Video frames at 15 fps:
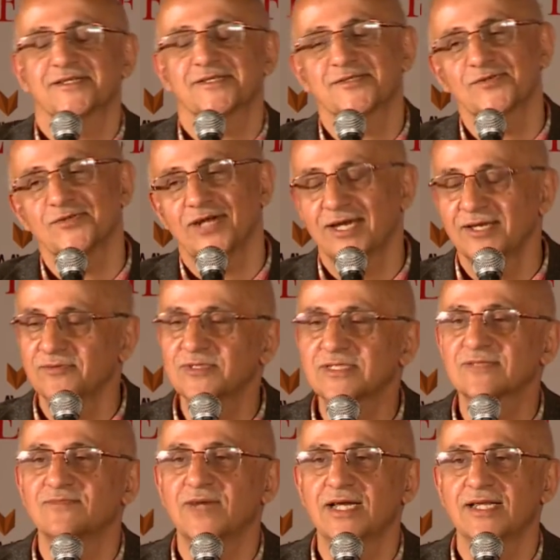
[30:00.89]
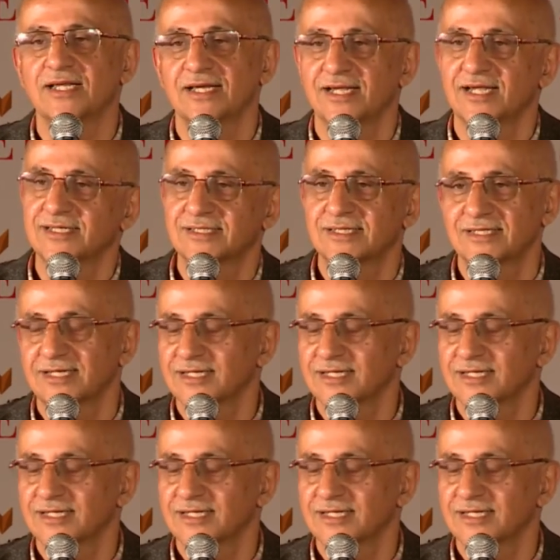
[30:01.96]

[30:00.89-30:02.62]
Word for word: So I was smiling and I said,